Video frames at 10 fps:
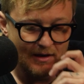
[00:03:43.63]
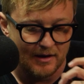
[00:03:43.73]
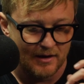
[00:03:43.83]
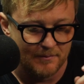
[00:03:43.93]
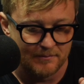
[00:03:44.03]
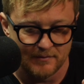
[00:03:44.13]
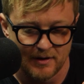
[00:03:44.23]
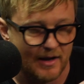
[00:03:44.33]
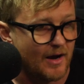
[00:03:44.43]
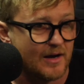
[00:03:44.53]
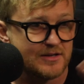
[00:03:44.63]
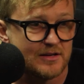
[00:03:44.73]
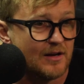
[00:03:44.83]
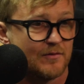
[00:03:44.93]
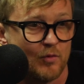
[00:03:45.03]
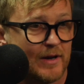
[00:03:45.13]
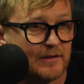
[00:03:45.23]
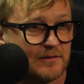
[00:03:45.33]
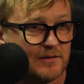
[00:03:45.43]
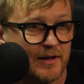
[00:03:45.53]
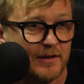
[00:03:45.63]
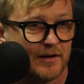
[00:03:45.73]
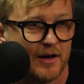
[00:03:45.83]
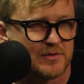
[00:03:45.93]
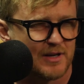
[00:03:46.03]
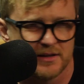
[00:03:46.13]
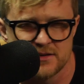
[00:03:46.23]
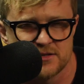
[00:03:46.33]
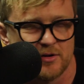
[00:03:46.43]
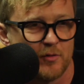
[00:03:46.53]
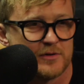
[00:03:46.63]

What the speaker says: I just kind of went in, and I was in the studio.